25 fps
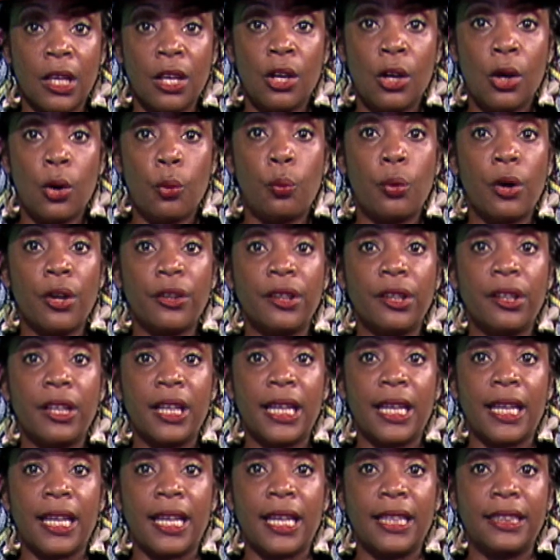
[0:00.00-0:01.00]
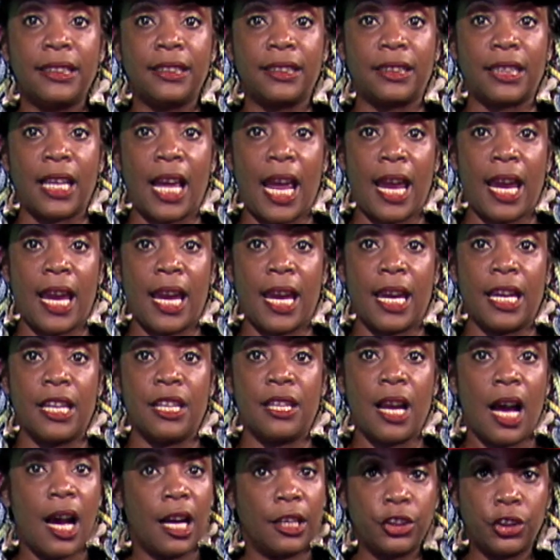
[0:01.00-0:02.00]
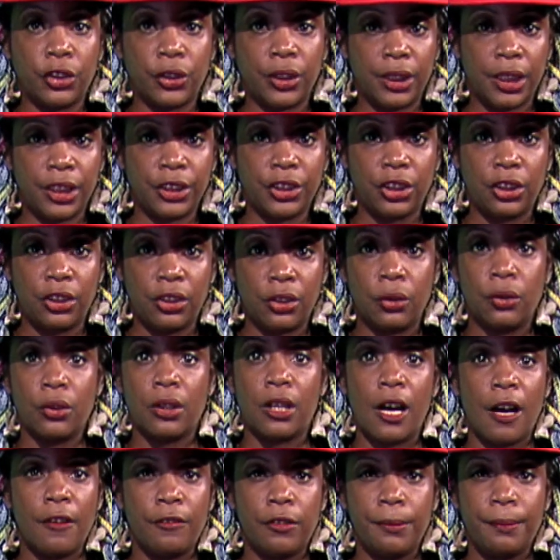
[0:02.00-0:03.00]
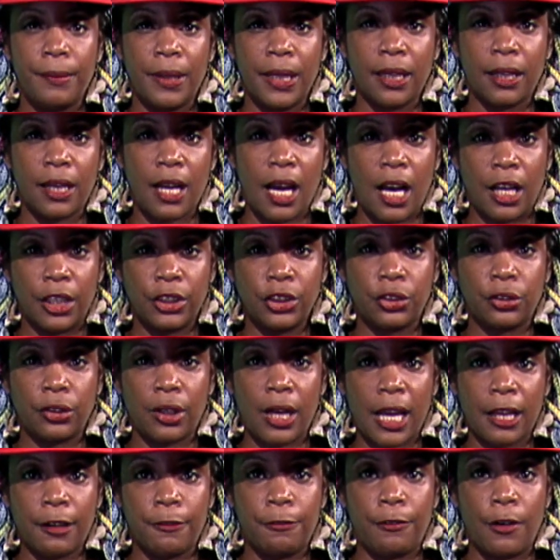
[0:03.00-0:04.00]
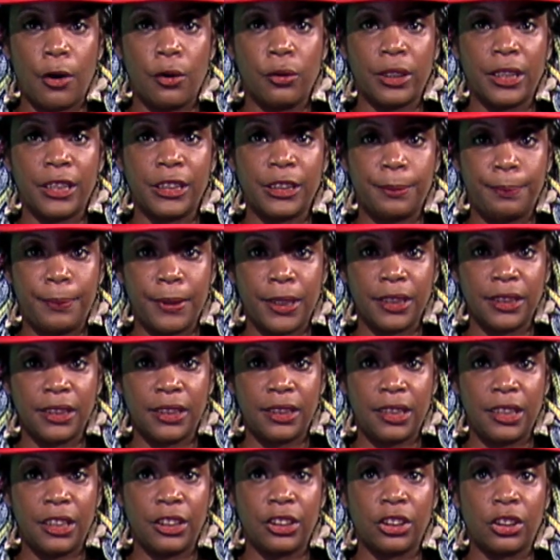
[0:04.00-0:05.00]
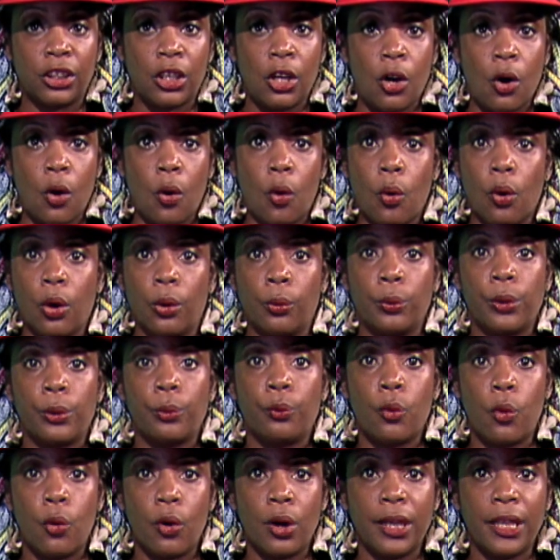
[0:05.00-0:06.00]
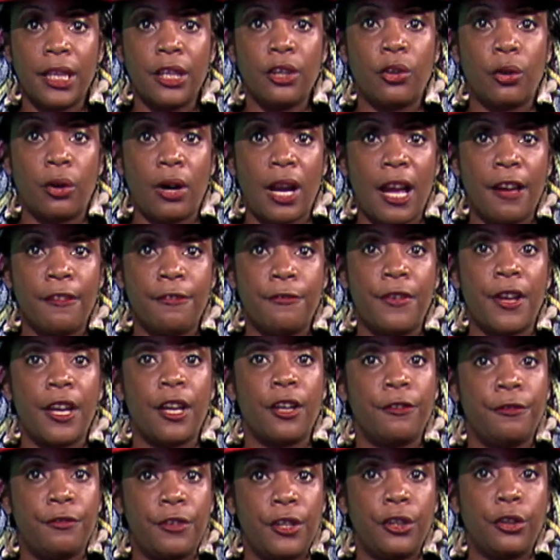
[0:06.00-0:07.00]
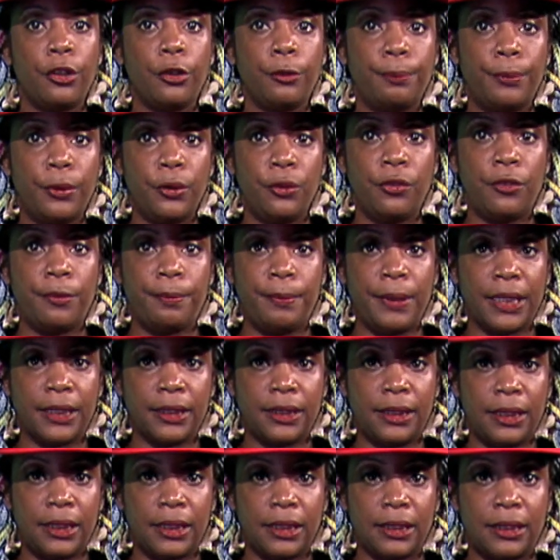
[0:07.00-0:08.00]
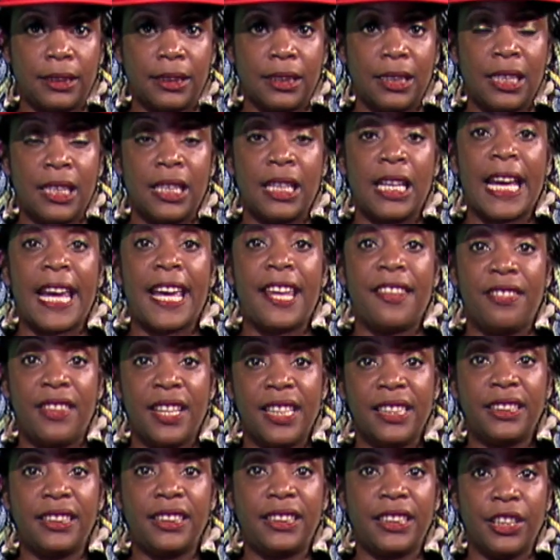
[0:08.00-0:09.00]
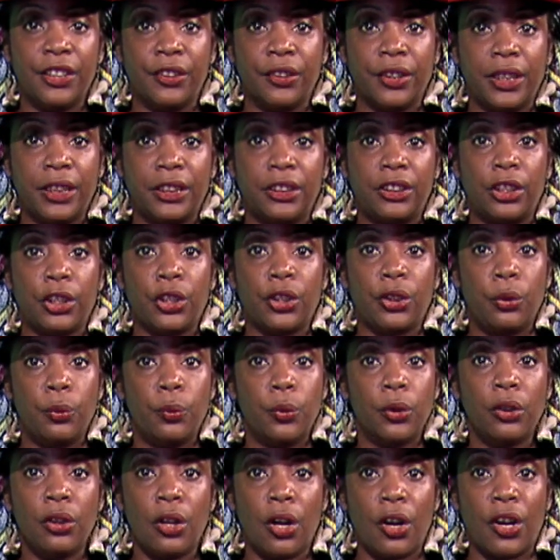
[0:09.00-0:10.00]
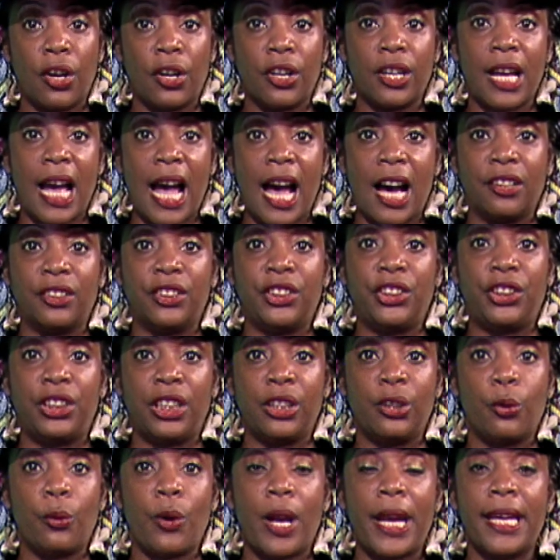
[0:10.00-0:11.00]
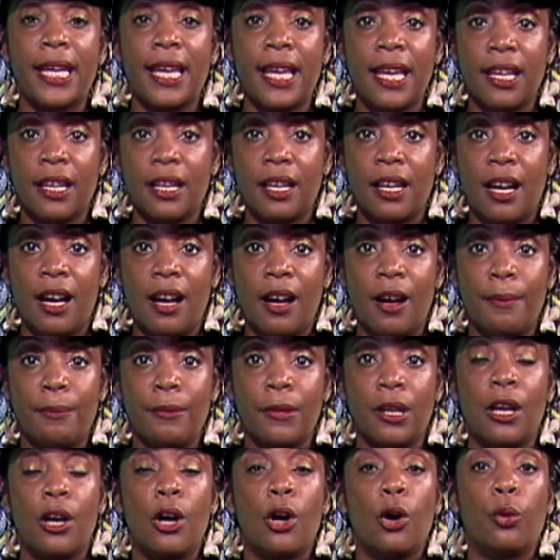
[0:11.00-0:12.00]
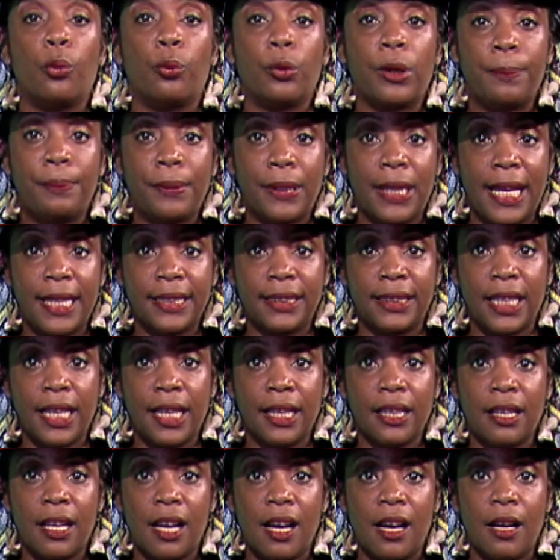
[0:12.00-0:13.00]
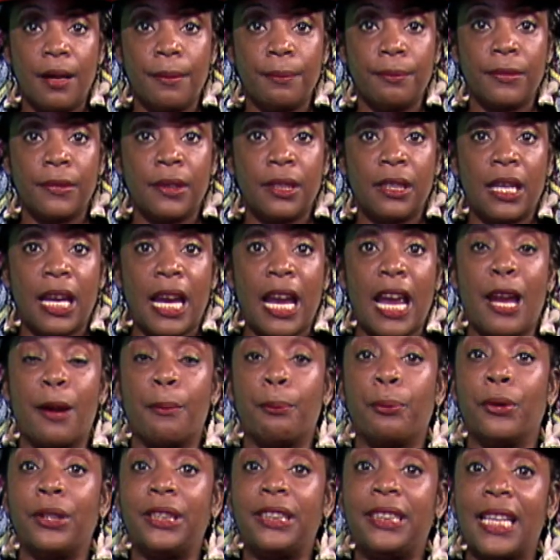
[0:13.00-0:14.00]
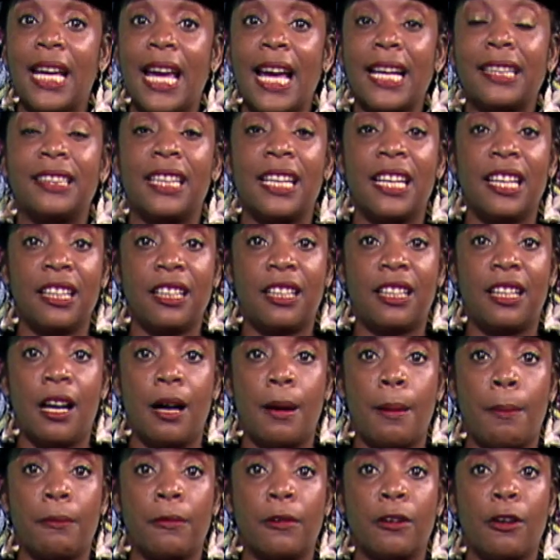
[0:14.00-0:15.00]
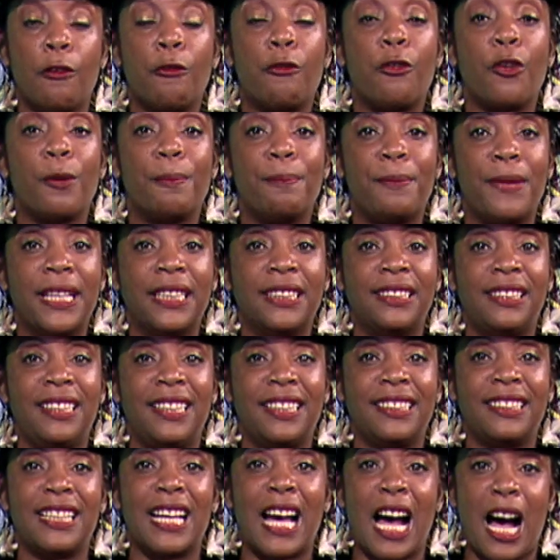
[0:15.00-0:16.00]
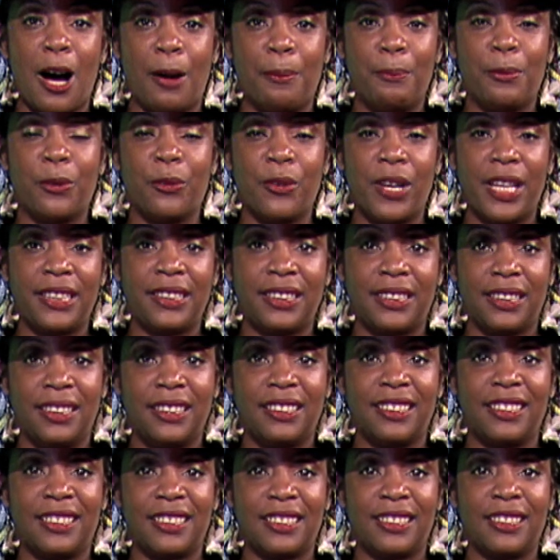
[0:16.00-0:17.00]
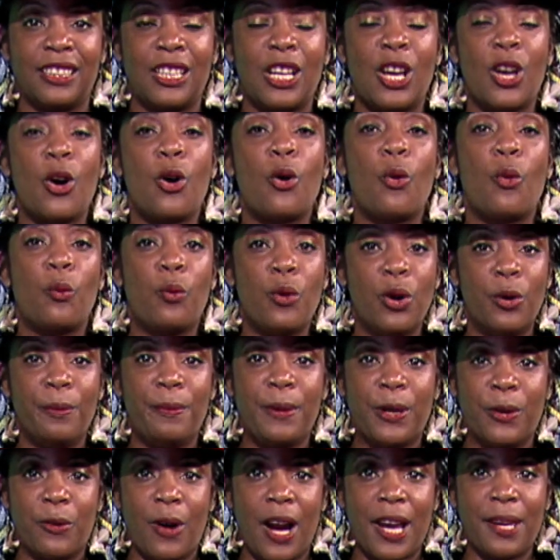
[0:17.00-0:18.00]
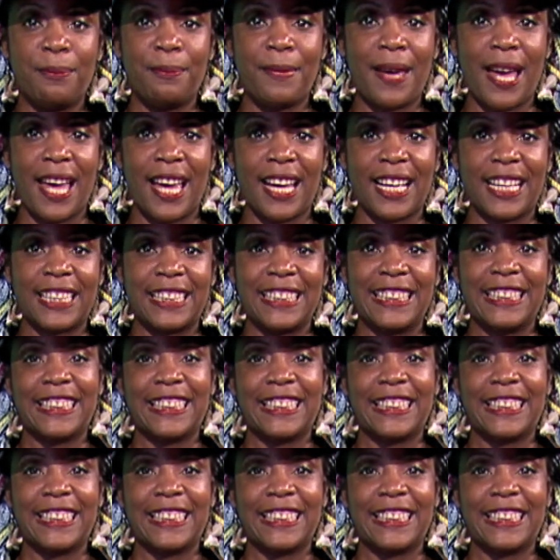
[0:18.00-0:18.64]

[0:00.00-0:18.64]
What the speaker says: Whether it's a non-traditional government contract-focused business or rewarding craft fair vendor booth business. In this series, you will learn how to generate income, replace income, and protect income for business operations. We'll be right back.